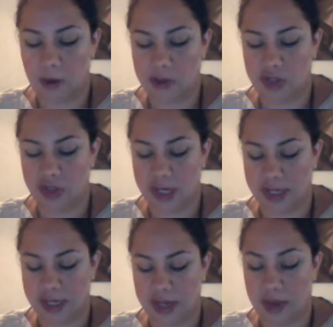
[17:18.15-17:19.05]
Okay, I was just
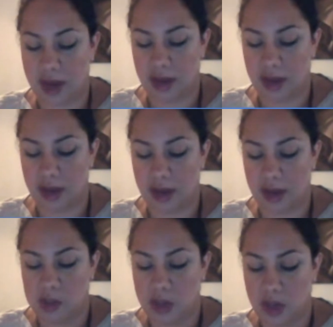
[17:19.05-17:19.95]
checking my
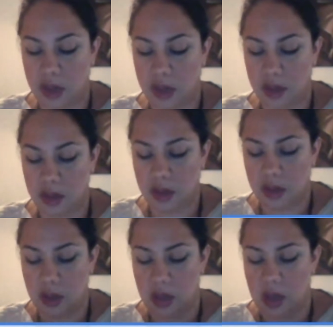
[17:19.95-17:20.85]
Twitter,
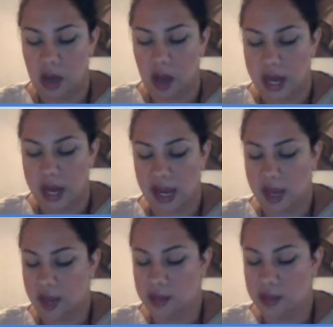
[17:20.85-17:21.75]

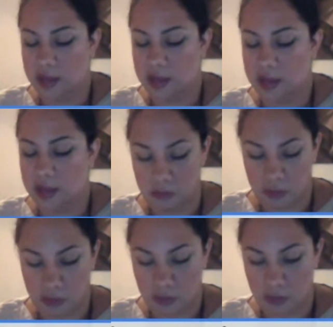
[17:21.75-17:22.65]

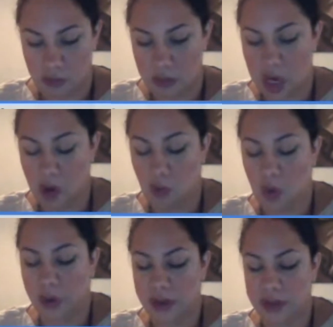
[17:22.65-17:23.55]
and
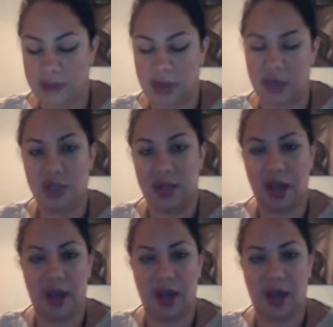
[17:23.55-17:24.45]
one person
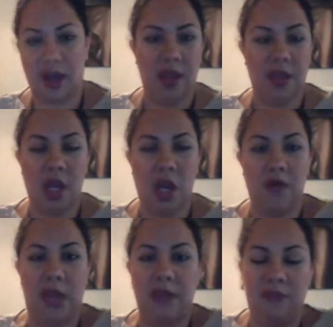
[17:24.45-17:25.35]
mentioned that
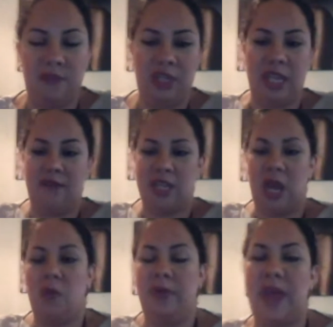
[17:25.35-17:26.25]

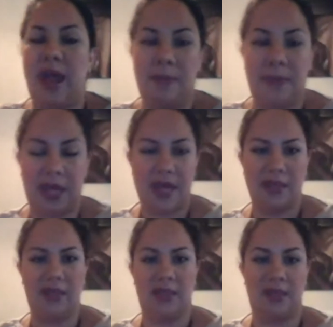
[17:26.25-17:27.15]
they've dealt with that
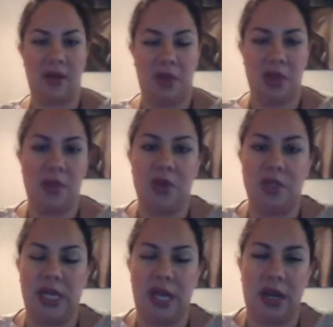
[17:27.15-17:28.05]
because they were in the
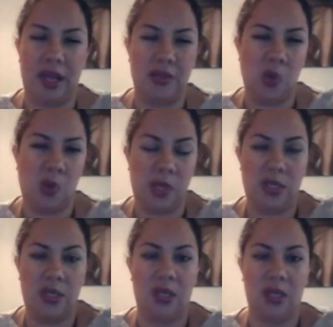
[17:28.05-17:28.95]
military as a
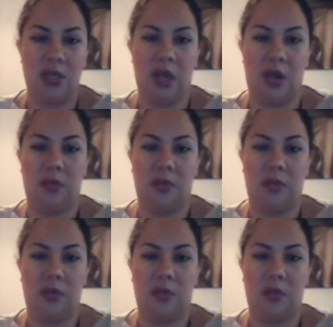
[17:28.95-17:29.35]
woman.